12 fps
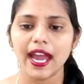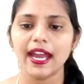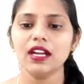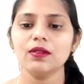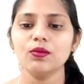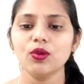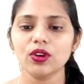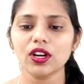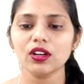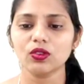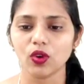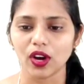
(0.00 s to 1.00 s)
and
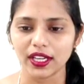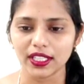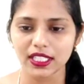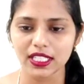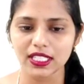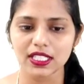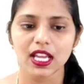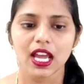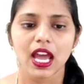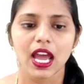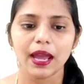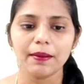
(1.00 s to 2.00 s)
moral qualities
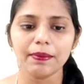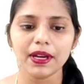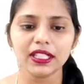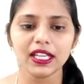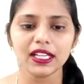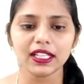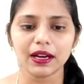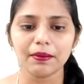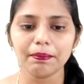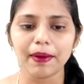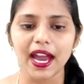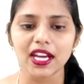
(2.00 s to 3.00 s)
Empathy and
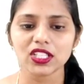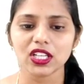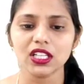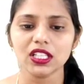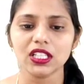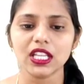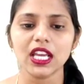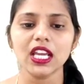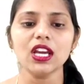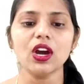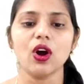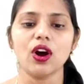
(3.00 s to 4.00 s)
compassion,
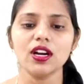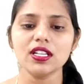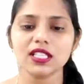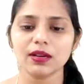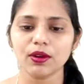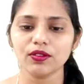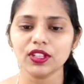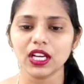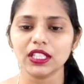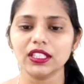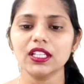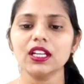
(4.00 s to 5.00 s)
they are some of the
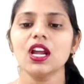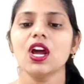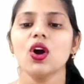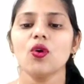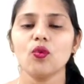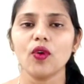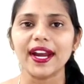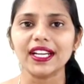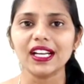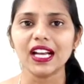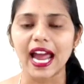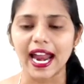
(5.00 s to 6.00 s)
other
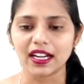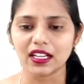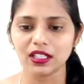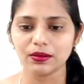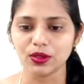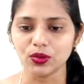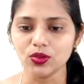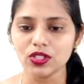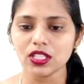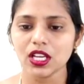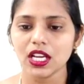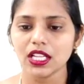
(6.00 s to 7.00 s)
vital
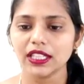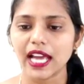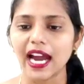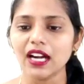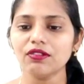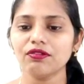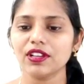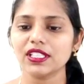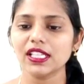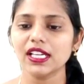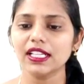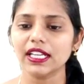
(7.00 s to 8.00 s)
attributes that
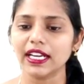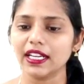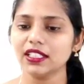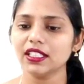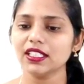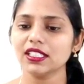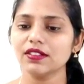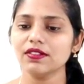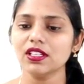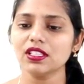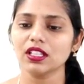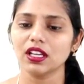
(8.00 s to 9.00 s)
facilitate the
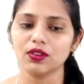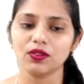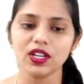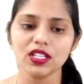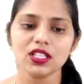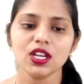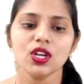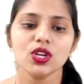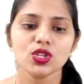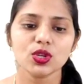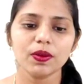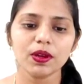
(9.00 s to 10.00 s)
civil servants
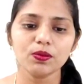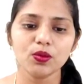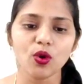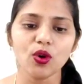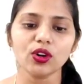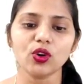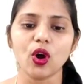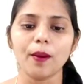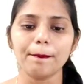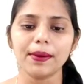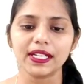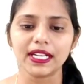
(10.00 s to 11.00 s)
to be more
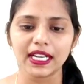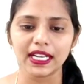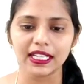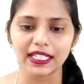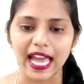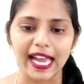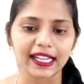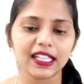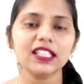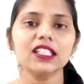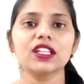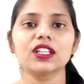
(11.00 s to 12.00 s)
competent in
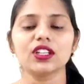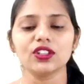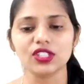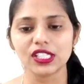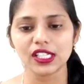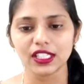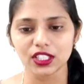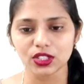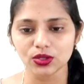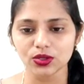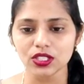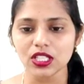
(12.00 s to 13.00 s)
tackling the crucial
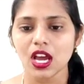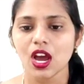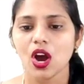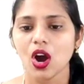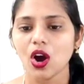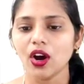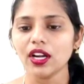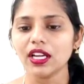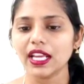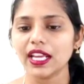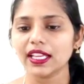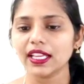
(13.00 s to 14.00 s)
issues or
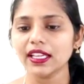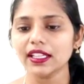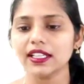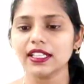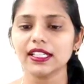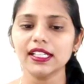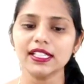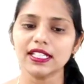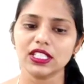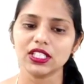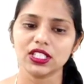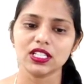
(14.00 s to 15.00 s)
taking critical
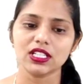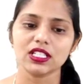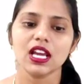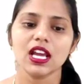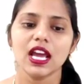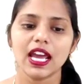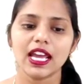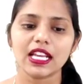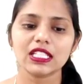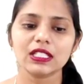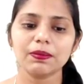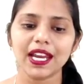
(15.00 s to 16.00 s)
decisions.
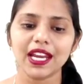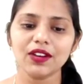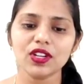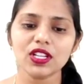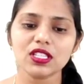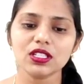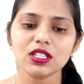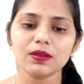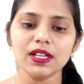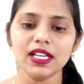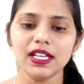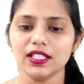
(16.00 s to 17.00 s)
Explain with
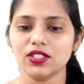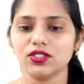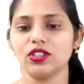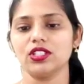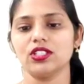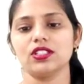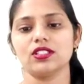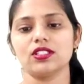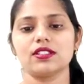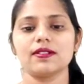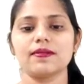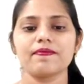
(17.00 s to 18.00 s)
suitable
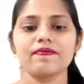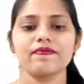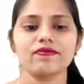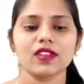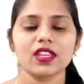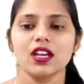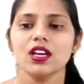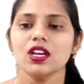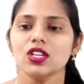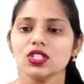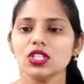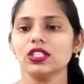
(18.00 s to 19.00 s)
illustrations.
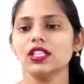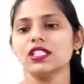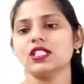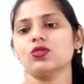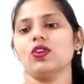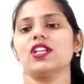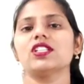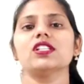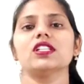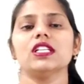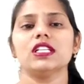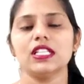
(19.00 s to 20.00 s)
So this
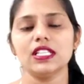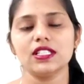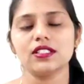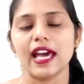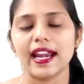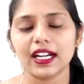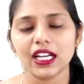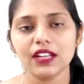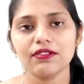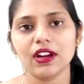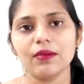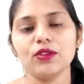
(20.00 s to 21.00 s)
question, it is
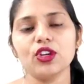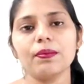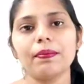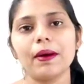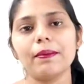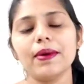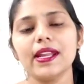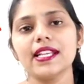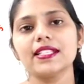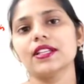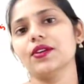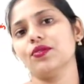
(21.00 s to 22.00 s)
directly from your
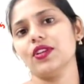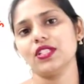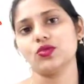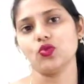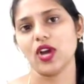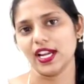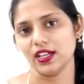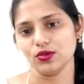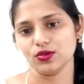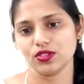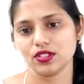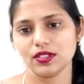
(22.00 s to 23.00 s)
public service
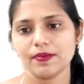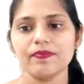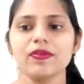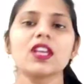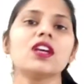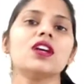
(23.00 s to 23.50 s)
values.